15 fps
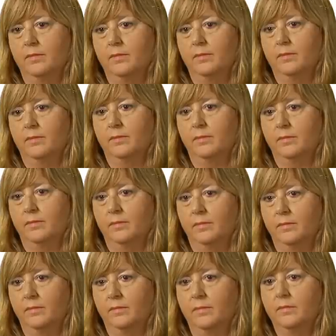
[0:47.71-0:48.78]

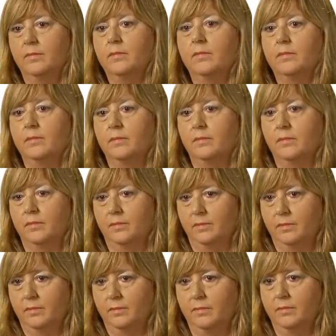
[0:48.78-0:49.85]

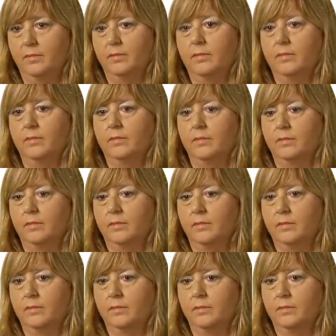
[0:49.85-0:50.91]

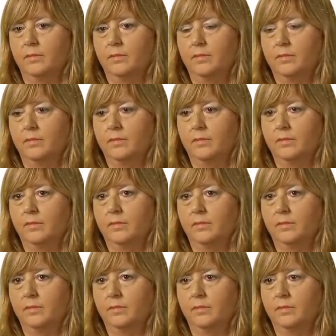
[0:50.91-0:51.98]

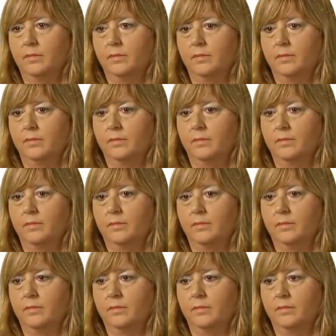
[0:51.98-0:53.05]

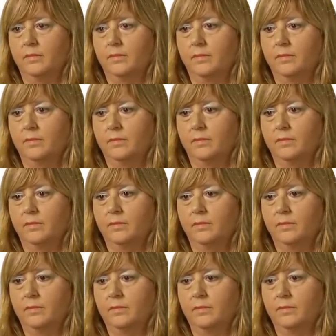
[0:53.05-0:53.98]
No words are spoken by the person on screen.